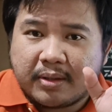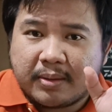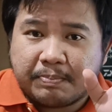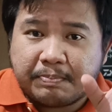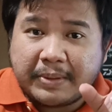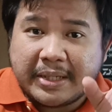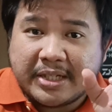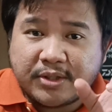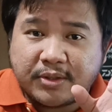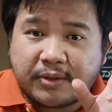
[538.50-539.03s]

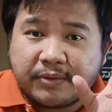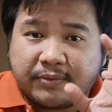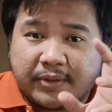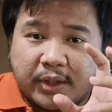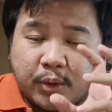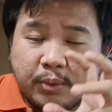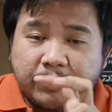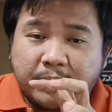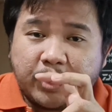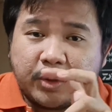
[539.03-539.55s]
piece of
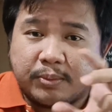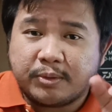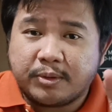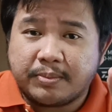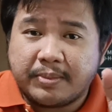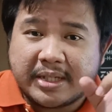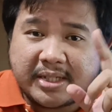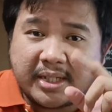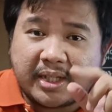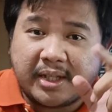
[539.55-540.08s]
aluminum to
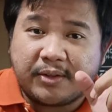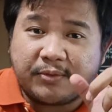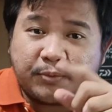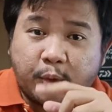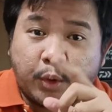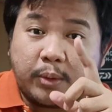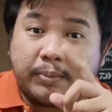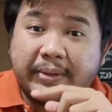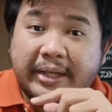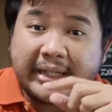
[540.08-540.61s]
basically
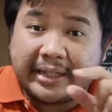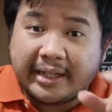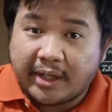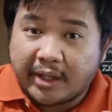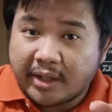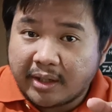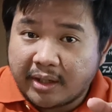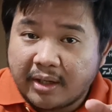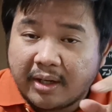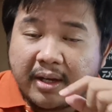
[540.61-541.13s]
form a
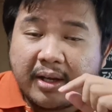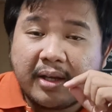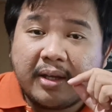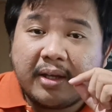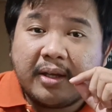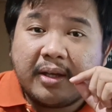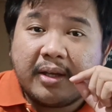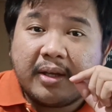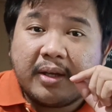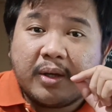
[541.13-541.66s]
gear.
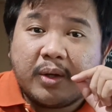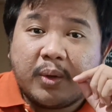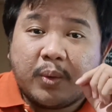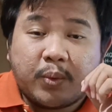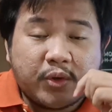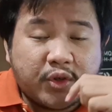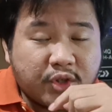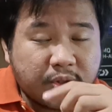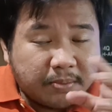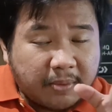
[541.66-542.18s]

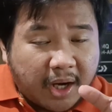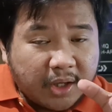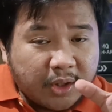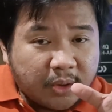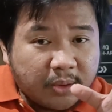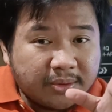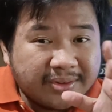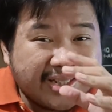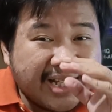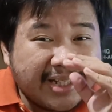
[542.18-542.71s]
With
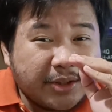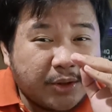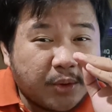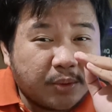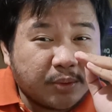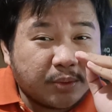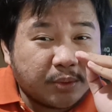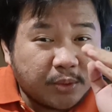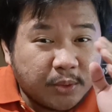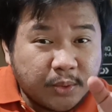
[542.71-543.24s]
Shimano, they
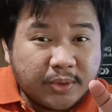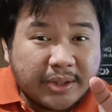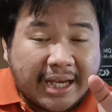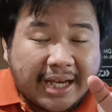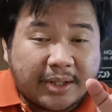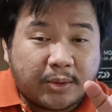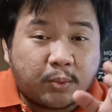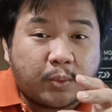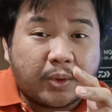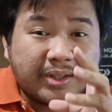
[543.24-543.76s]
don't do
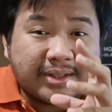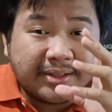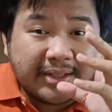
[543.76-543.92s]
that. What